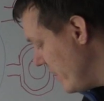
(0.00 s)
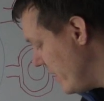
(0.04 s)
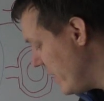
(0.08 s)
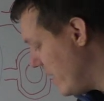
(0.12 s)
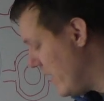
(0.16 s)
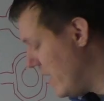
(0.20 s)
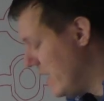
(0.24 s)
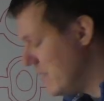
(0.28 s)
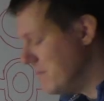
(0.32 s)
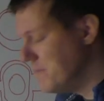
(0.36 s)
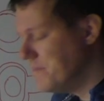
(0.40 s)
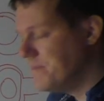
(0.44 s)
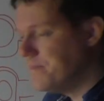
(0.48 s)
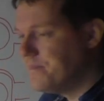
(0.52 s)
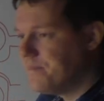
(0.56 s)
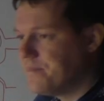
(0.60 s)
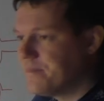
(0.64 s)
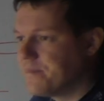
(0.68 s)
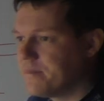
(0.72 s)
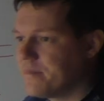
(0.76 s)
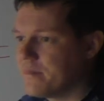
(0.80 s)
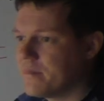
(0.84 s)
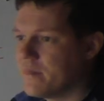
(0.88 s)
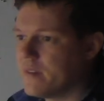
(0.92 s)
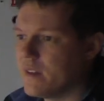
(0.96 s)
Um,
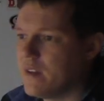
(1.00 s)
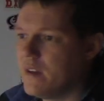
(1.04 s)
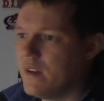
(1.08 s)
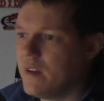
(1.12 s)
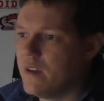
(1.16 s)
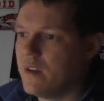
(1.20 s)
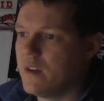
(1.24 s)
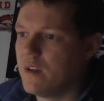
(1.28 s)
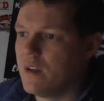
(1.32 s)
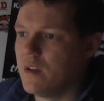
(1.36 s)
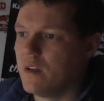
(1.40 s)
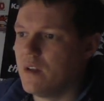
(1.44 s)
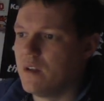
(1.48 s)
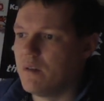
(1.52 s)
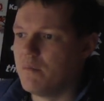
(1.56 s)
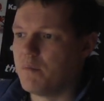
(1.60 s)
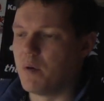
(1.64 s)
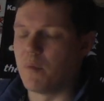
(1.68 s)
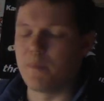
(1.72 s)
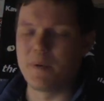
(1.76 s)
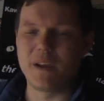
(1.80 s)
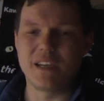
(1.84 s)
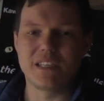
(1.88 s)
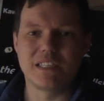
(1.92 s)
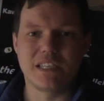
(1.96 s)

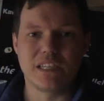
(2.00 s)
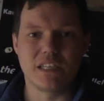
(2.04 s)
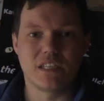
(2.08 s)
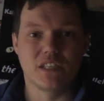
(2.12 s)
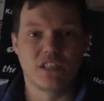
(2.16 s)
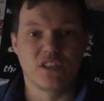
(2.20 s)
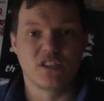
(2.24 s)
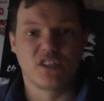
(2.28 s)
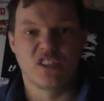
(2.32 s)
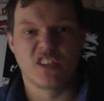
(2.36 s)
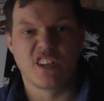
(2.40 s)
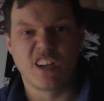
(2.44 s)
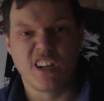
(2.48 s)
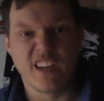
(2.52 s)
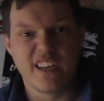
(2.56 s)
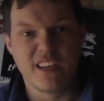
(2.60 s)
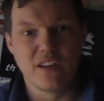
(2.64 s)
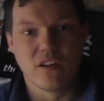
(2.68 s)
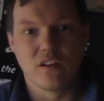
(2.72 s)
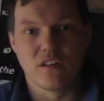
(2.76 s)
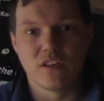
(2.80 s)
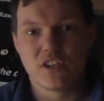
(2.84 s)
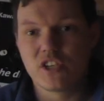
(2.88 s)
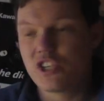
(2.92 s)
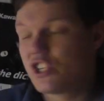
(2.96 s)
but basically it's just to
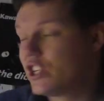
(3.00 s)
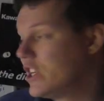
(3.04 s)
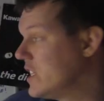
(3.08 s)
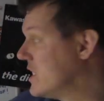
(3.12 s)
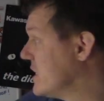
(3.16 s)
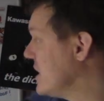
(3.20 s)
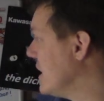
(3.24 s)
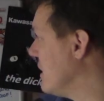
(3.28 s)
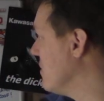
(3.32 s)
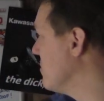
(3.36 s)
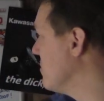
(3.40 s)
clean all the shit